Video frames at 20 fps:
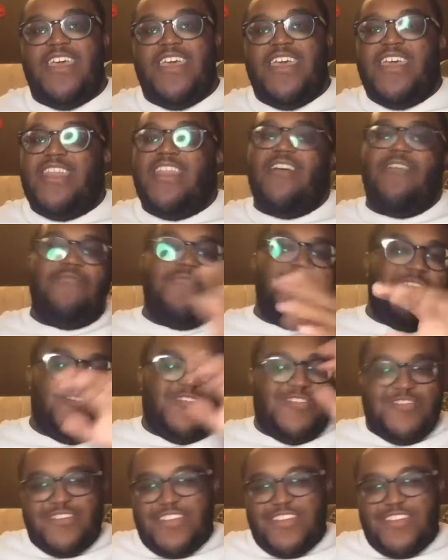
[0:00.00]
And I'll be
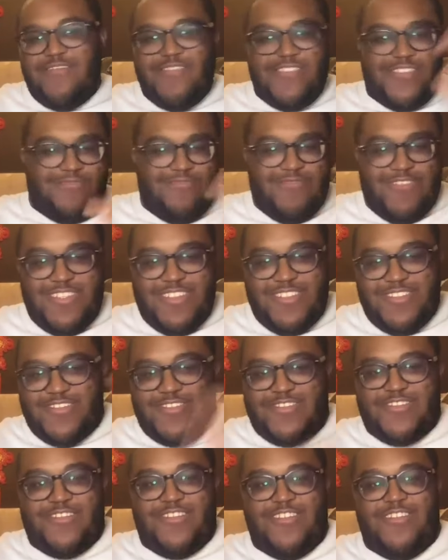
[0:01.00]
just, I'll explain it
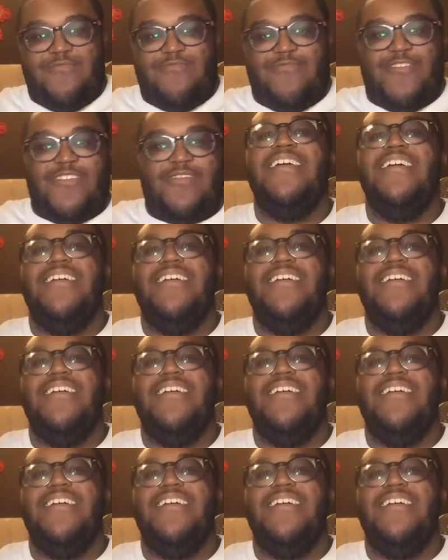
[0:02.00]
just a little bit.